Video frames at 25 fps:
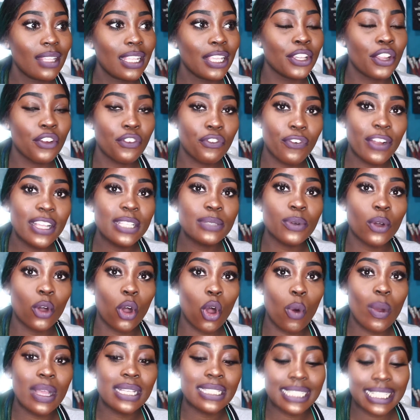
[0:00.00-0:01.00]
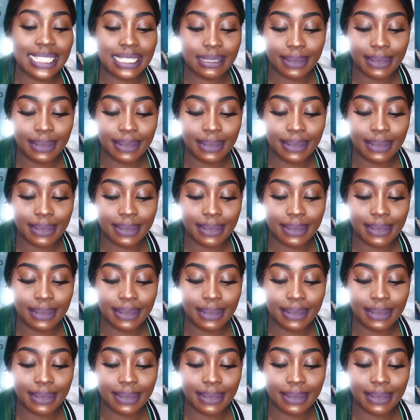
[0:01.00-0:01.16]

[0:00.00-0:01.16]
your friends will always see